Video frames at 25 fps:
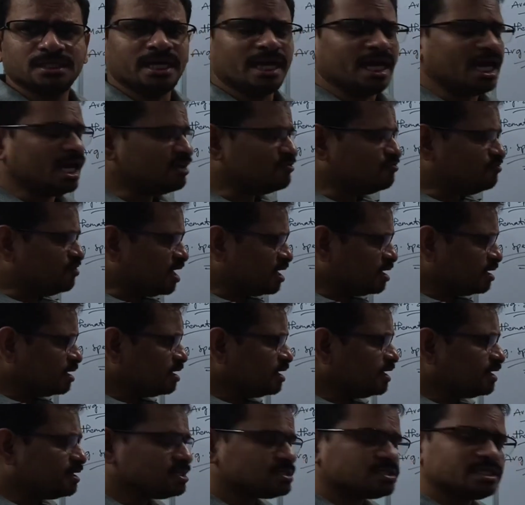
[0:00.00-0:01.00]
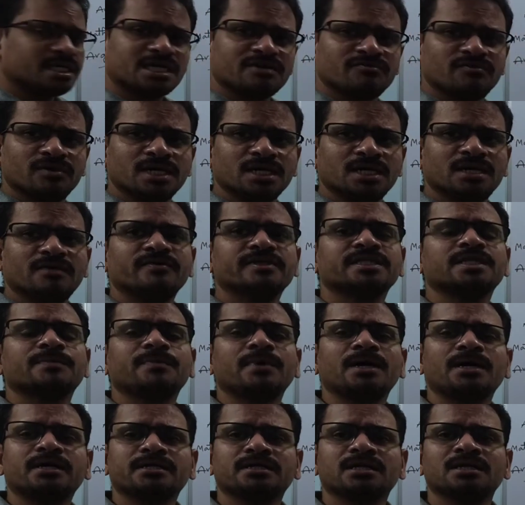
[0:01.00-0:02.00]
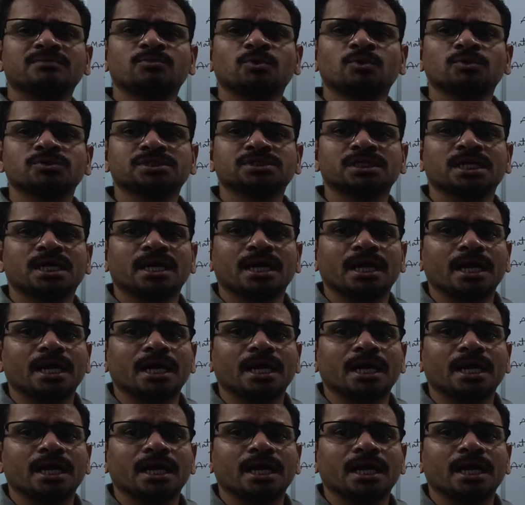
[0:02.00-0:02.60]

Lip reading: And when it is equal, when the particle moves